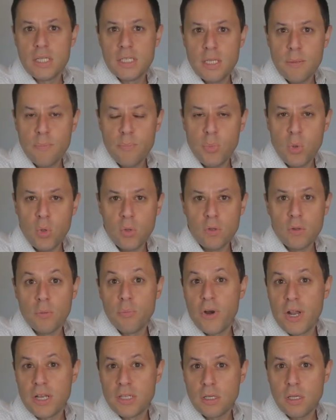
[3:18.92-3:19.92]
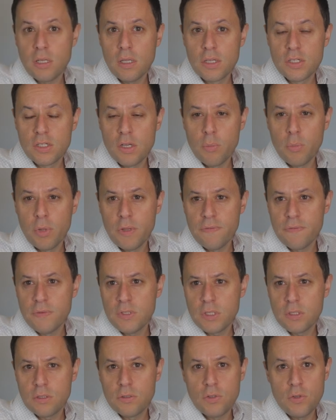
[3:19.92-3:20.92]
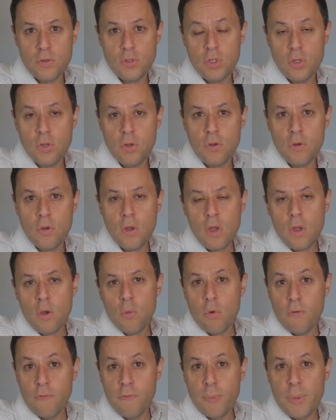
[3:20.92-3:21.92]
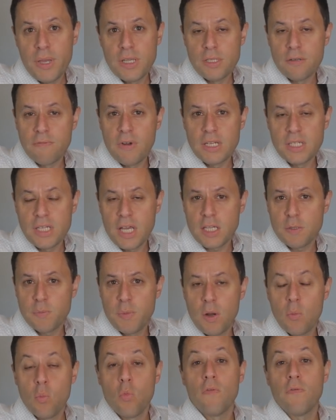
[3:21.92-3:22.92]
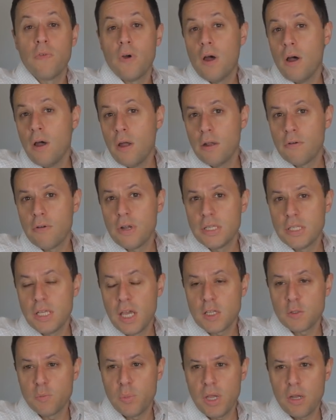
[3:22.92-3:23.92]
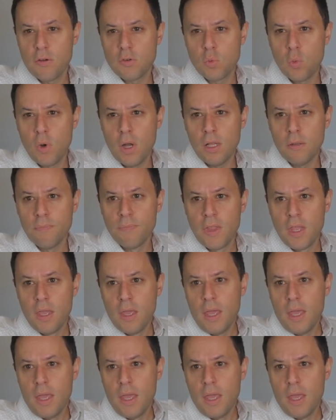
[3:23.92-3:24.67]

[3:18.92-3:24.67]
simple, practical example. I'll do two, one for basic rate taxpayer and one for higher rate taxpayer as well.